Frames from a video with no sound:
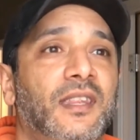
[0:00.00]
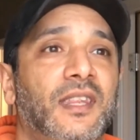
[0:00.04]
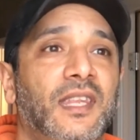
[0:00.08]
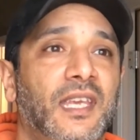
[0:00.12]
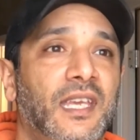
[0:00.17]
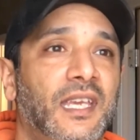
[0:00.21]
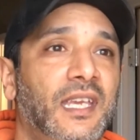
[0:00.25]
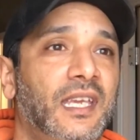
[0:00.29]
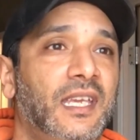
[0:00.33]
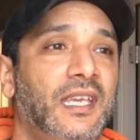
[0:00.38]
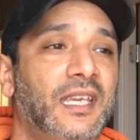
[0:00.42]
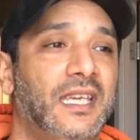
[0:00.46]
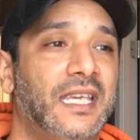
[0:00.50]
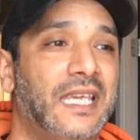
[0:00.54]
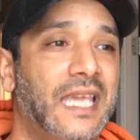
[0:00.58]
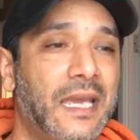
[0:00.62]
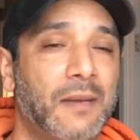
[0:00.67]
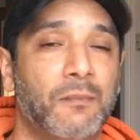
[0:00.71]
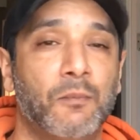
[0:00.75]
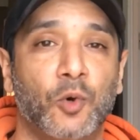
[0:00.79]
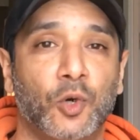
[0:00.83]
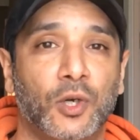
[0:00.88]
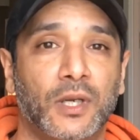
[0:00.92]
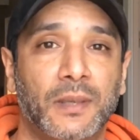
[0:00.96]
they
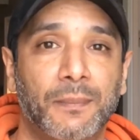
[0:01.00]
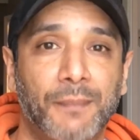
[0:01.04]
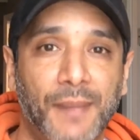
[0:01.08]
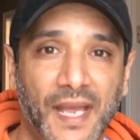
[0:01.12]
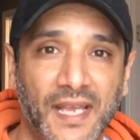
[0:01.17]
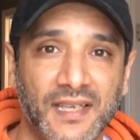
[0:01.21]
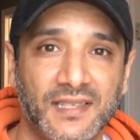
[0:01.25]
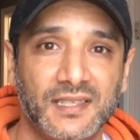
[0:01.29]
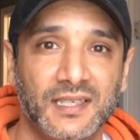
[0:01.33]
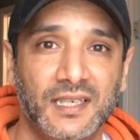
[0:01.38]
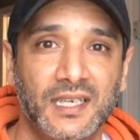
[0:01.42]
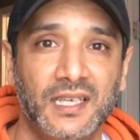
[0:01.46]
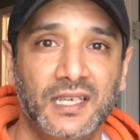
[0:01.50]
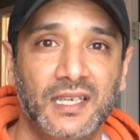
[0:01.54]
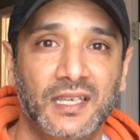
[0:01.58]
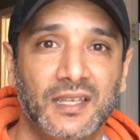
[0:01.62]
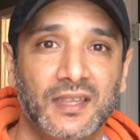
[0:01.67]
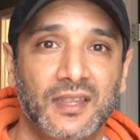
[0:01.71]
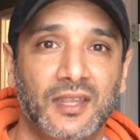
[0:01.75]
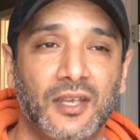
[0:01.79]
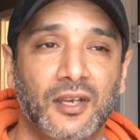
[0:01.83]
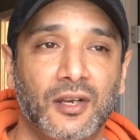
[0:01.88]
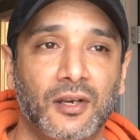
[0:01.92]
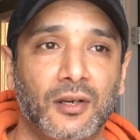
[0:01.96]
get more capacity
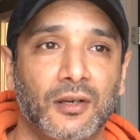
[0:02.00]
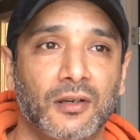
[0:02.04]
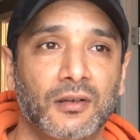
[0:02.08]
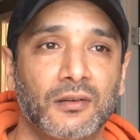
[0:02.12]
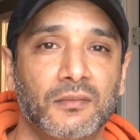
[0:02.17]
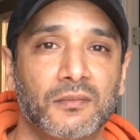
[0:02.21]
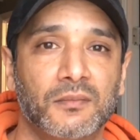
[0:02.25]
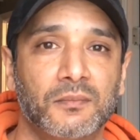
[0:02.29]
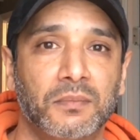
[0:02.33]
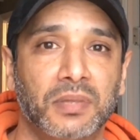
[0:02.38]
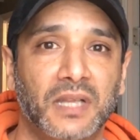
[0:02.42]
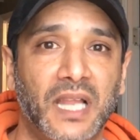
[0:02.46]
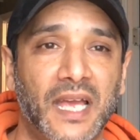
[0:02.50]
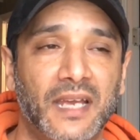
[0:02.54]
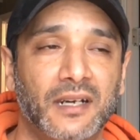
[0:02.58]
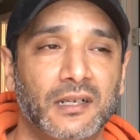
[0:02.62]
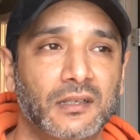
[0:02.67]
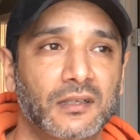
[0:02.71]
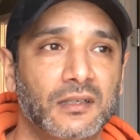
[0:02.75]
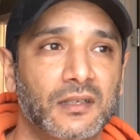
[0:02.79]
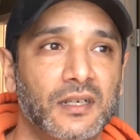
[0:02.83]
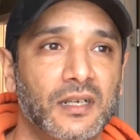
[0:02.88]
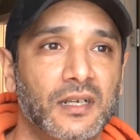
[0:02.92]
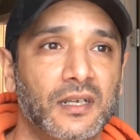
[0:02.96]
in their
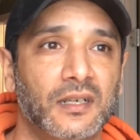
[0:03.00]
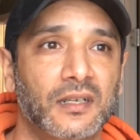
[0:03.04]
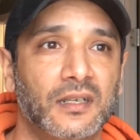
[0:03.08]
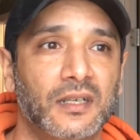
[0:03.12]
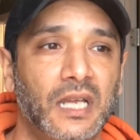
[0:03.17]
bladder,